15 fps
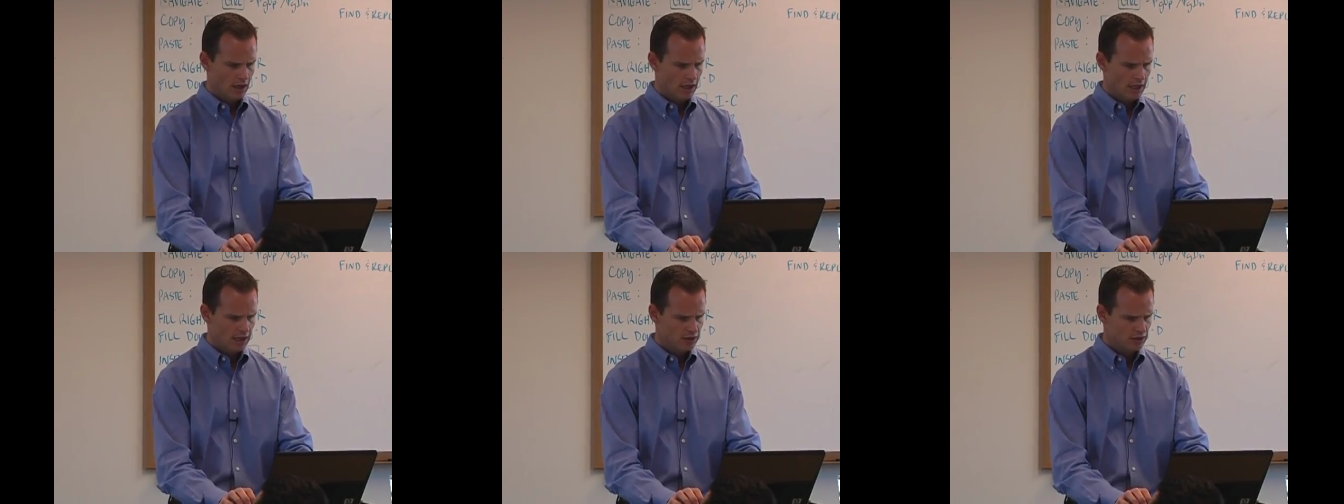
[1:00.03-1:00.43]

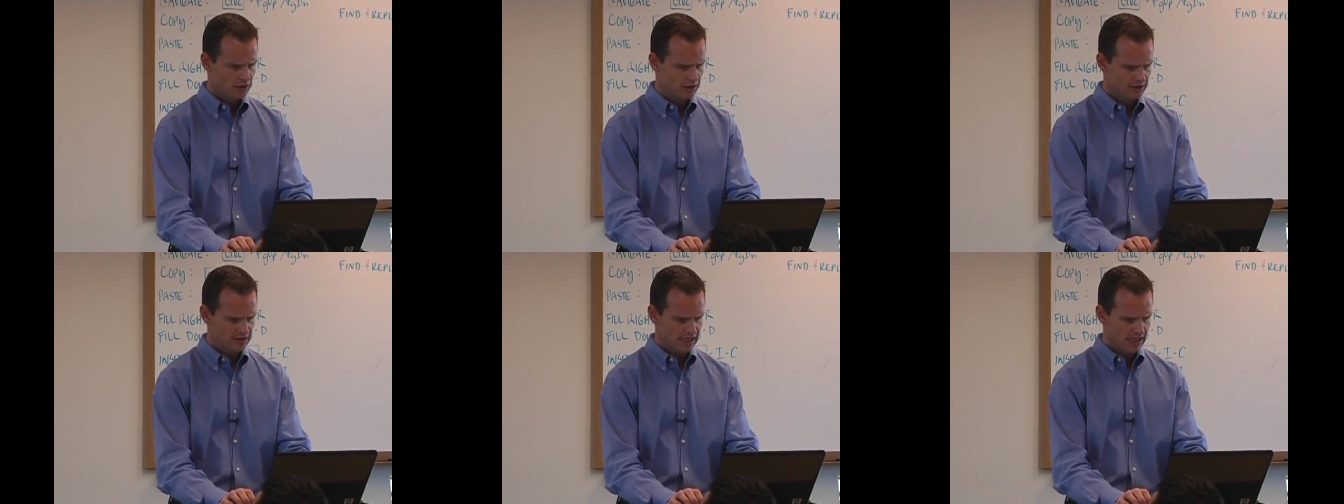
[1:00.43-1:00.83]
Actually,
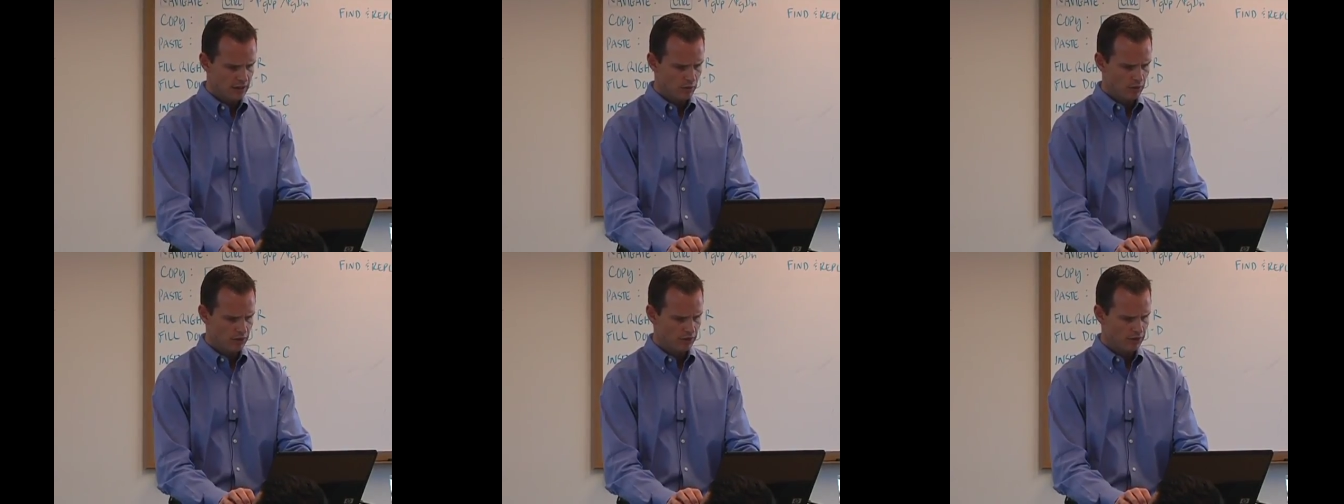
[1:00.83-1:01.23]
this
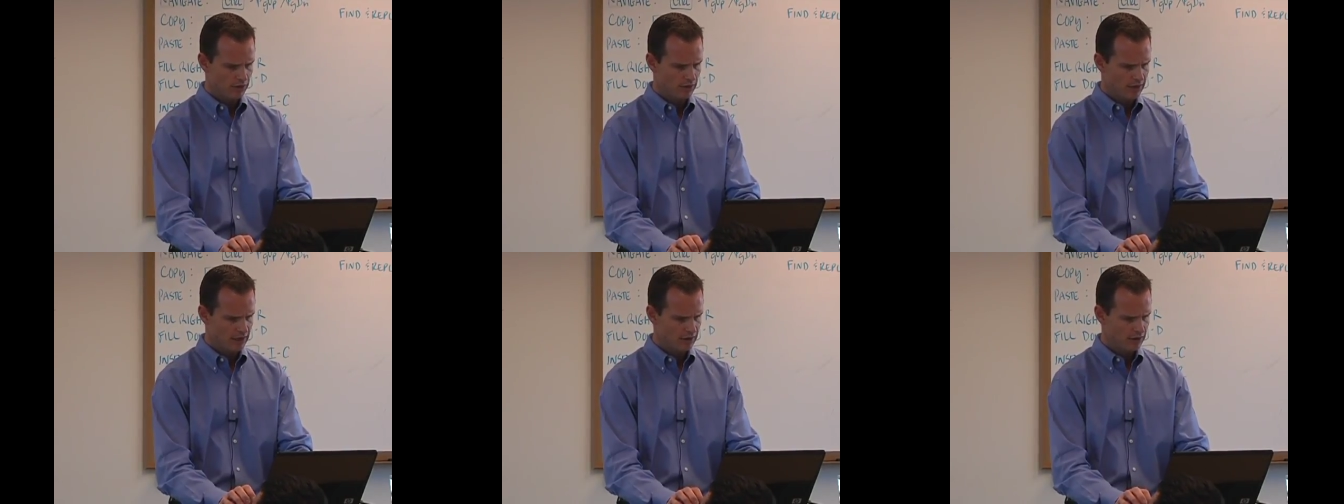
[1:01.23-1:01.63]
A1,
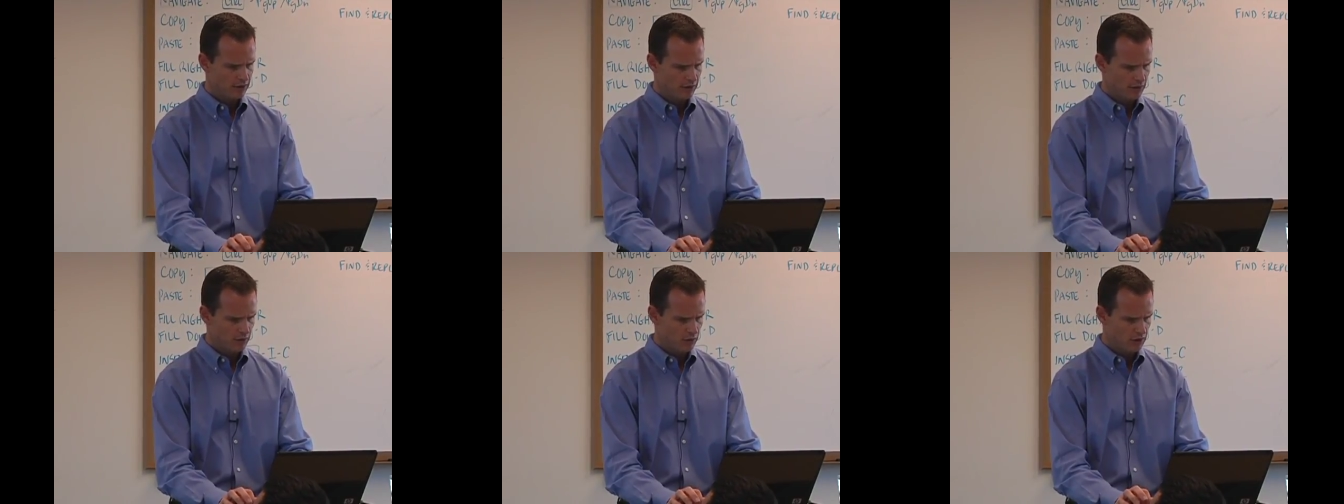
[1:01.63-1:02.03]

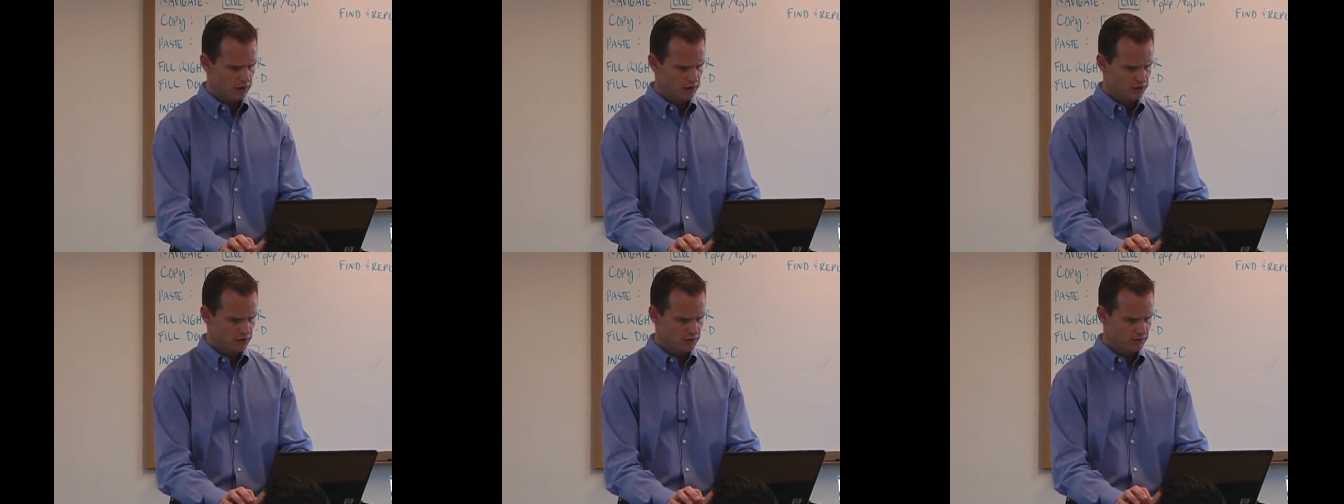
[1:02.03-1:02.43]

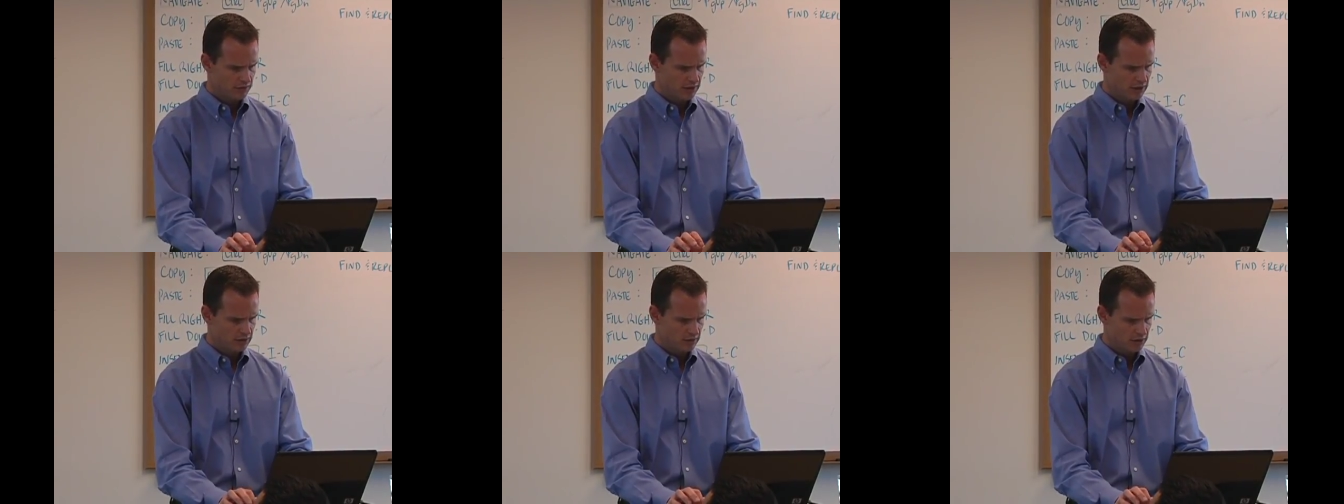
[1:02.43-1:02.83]
A31 shouldn't
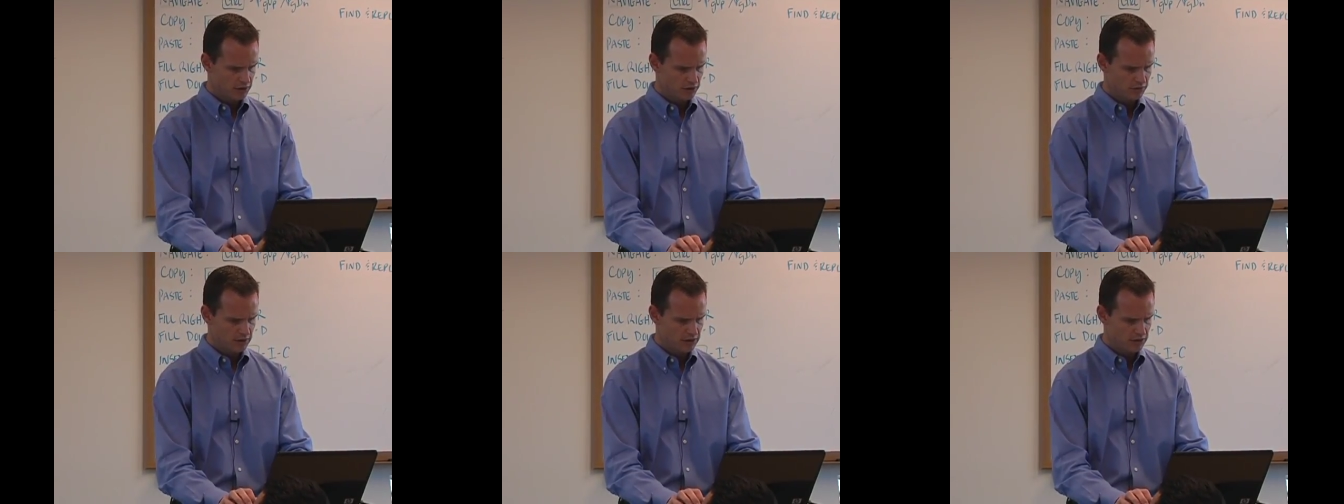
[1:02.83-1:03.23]
be, it should be